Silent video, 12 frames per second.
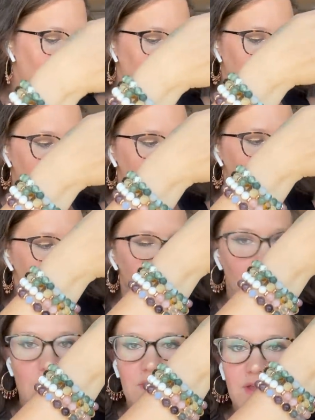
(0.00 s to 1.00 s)
and this is the
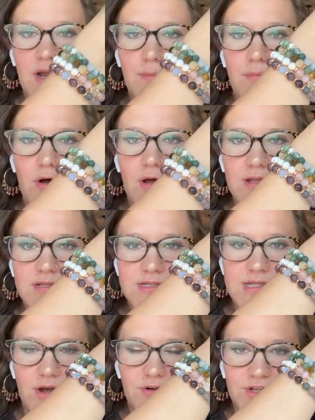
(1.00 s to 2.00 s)
one that I bought.
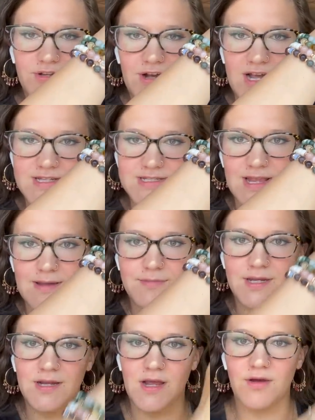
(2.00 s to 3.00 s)
So you guys let
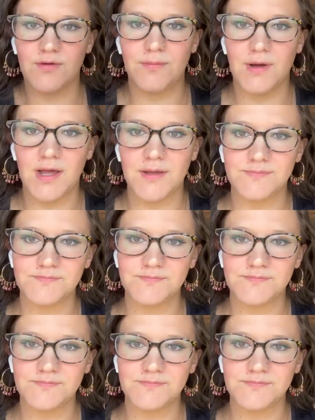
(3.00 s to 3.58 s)
me know, but